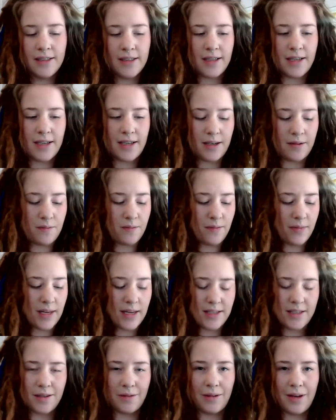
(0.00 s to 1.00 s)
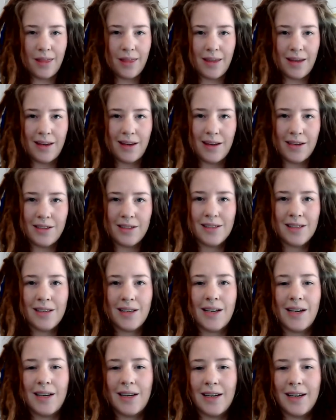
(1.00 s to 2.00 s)
That's the one thing you just
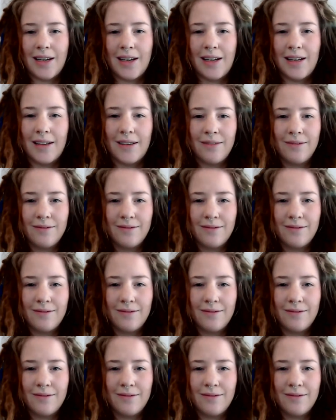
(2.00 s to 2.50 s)
kind of gotta